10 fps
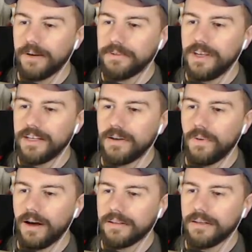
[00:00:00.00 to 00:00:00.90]
It would take you a
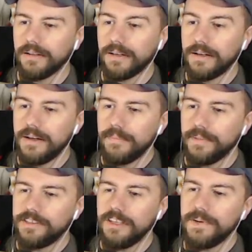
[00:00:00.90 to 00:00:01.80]
while to kill it.
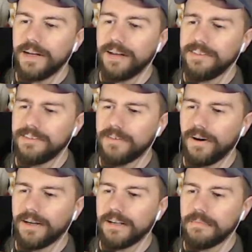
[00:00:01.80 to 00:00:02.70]
But see, because he's
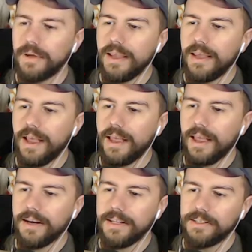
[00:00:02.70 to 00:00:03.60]
targeting me
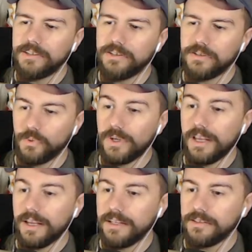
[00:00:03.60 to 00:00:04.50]
and he's
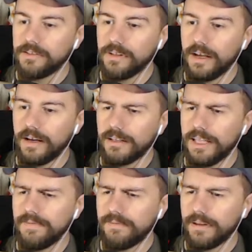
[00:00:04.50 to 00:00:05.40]
swinging his
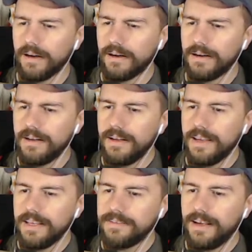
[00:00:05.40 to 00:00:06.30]
glaive there,
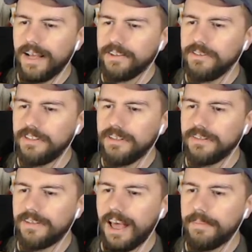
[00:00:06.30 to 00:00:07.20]
he's not actually
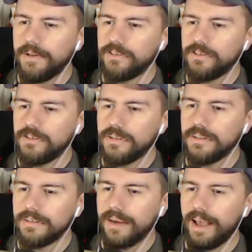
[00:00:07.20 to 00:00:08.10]
dealing damage to
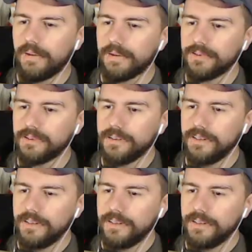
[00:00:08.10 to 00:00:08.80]
the towers.